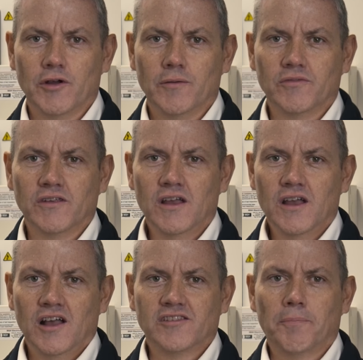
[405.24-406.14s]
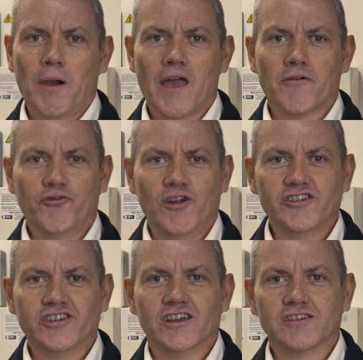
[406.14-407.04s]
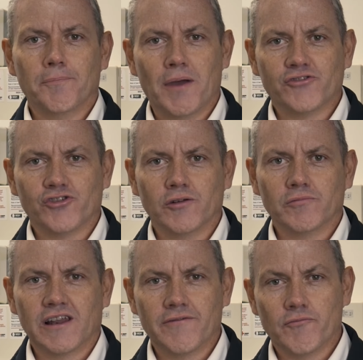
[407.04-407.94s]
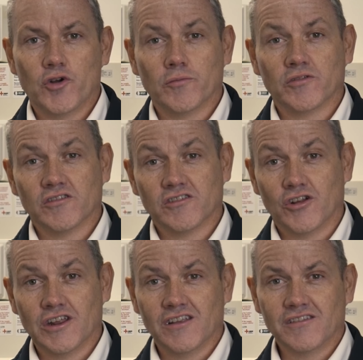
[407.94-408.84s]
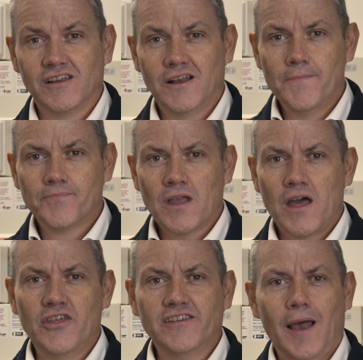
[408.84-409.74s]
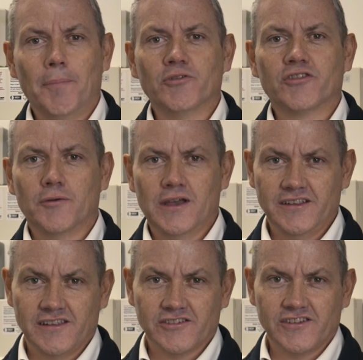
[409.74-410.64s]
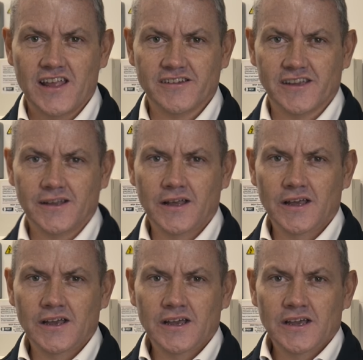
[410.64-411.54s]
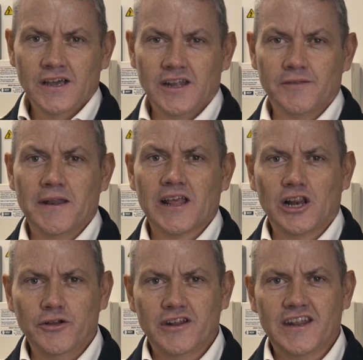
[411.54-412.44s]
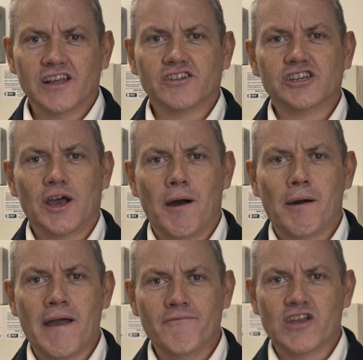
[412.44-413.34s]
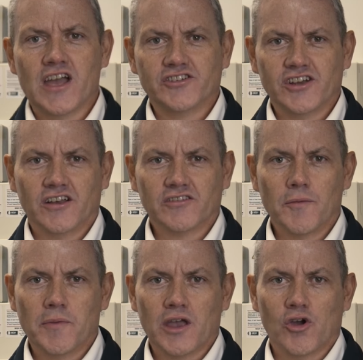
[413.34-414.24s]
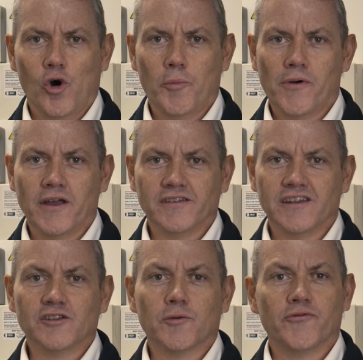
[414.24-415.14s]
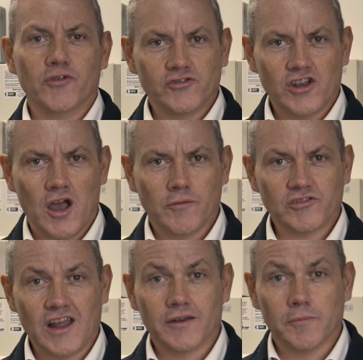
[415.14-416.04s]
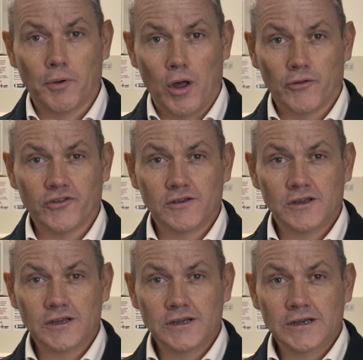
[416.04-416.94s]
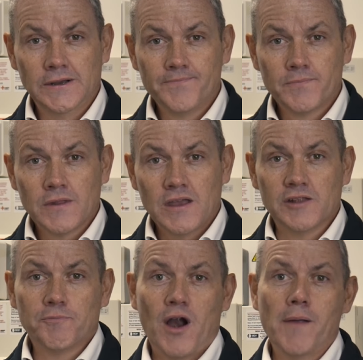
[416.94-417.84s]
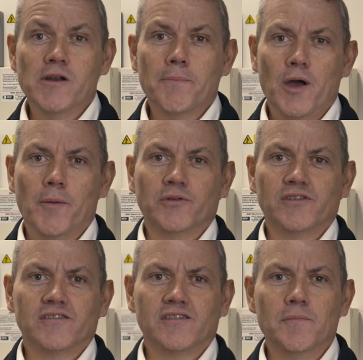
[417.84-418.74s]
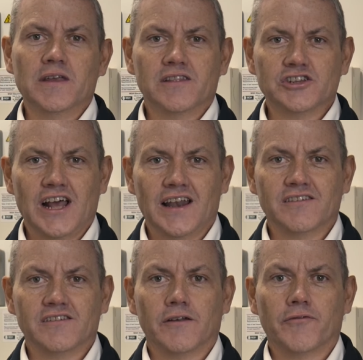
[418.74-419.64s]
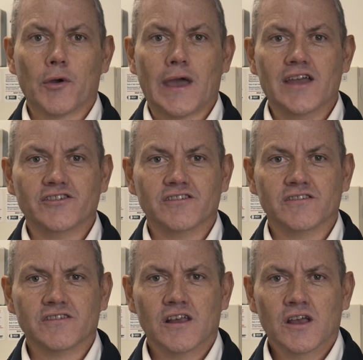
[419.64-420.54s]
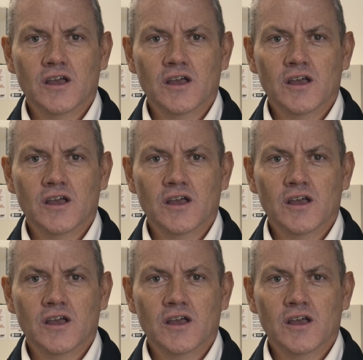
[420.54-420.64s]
rooms and supplying fresh air to bedrooms, living rooms and studies. This happens through a heat exchanger. It has been included here to show how MVHRs can be incorporated into a future home standard plot. Its primary purpose is to meet the challenges of locations